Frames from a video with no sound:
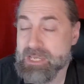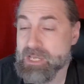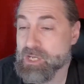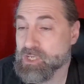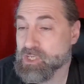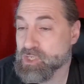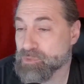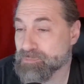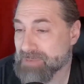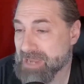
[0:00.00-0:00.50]

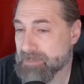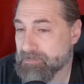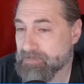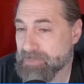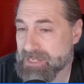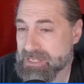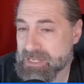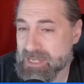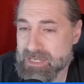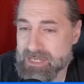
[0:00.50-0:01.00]
You might
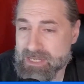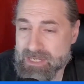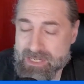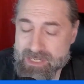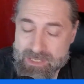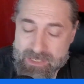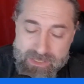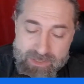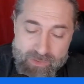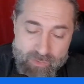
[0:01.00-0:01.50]
be
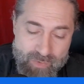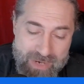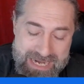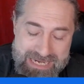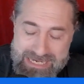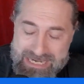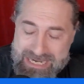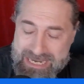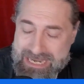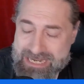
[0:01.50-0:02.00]

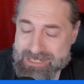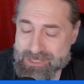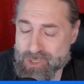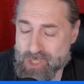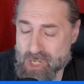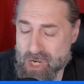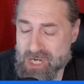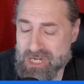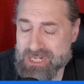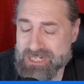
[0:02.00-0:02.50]
writing a
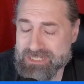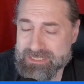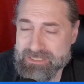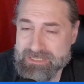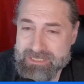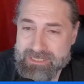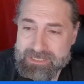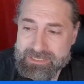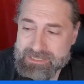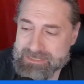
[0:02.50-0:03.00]
dark
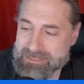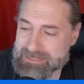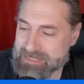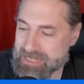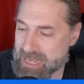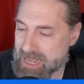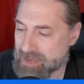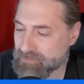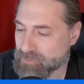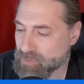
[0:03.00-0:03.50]

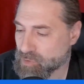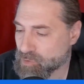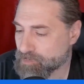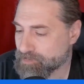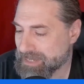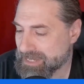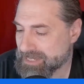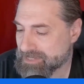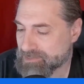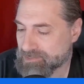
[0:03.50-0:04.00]
novel
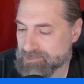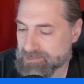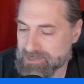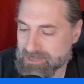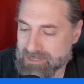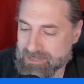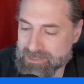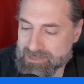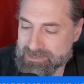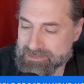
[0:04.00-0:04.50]
based
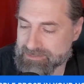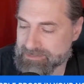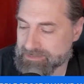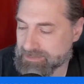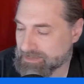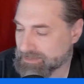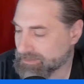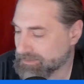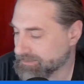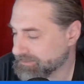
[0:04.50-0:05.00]
on
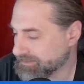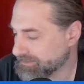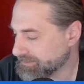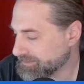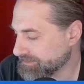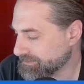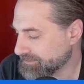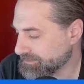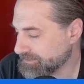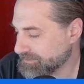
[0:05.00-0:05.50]

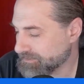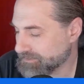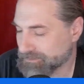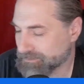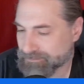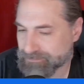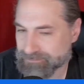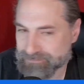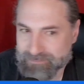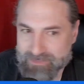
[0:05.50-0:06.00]

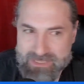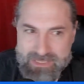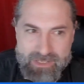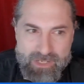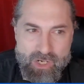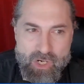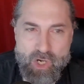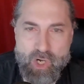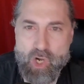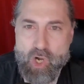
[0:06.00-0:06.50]

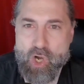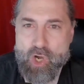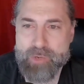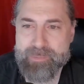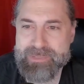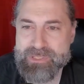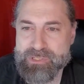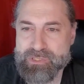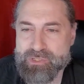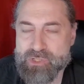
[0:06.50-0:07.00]

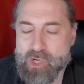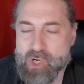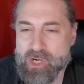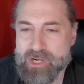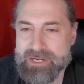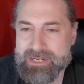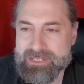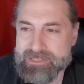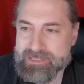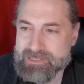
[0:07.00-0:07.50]
urban
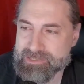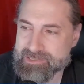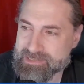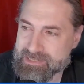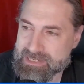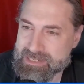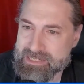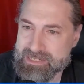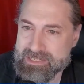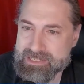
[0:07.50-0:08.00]
story in the
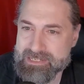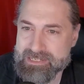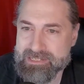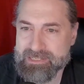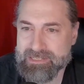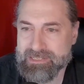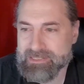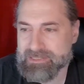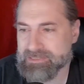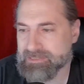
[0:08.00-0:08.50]
city,
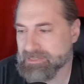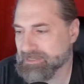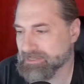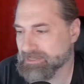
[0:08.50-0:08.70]
and